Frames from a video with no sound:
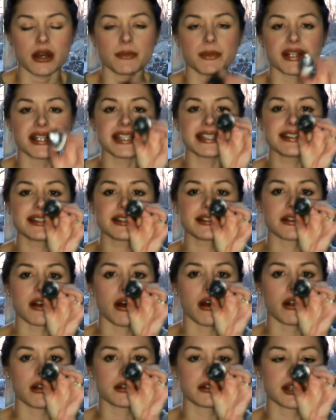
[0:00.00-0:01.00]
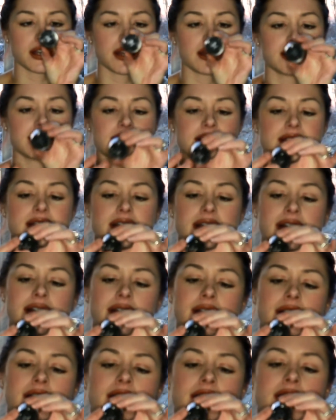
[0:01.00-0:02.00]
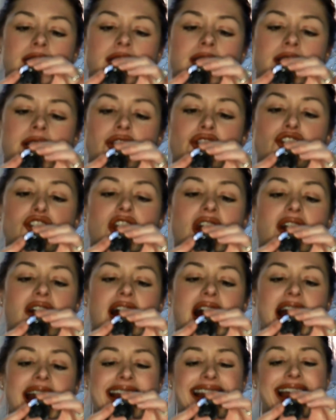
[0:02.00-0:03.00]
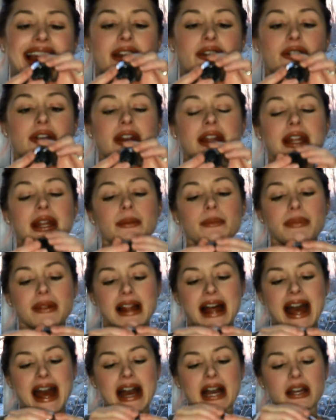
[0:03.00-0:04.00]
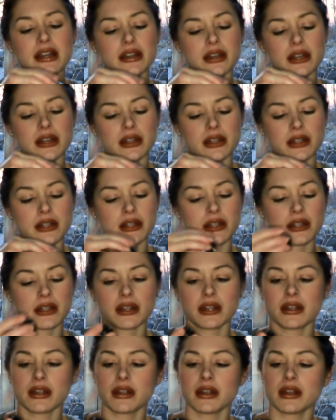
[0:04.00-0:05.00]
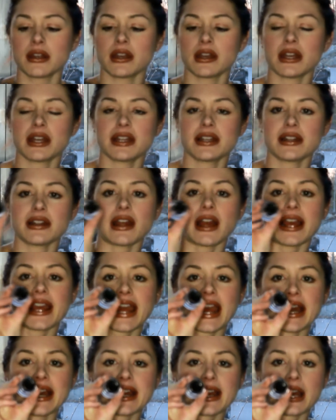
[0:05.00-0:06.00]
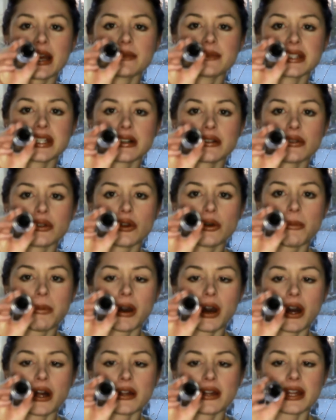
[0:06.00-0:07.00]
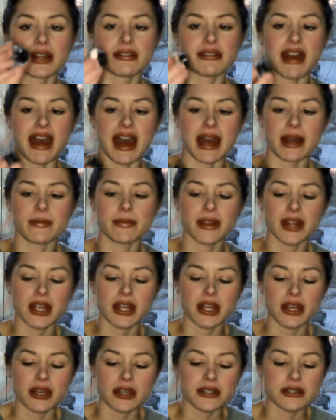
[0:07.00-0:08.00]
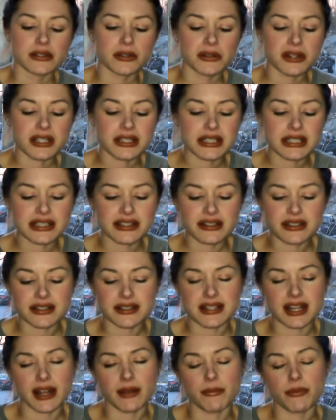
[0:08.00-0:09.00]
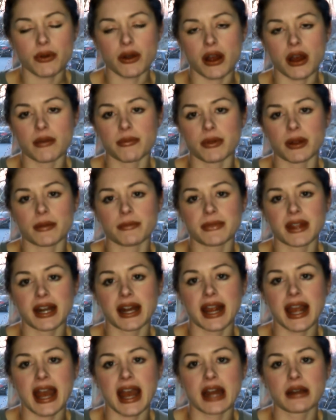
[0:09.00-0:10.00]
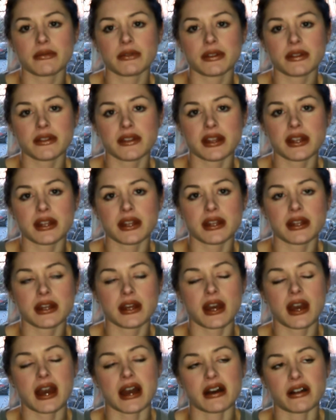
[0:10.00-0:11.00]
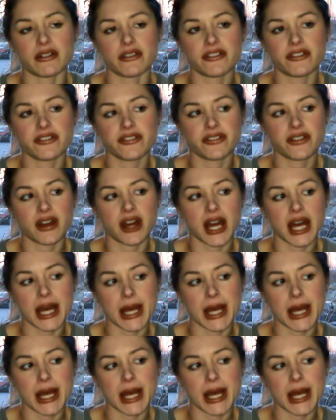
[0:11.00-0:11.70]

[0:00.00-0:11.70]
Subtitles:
But this is Ulta's gel eyeliner in black. And again, it comes in a little pot like that. So this is the same problem that I had with the e.l.f.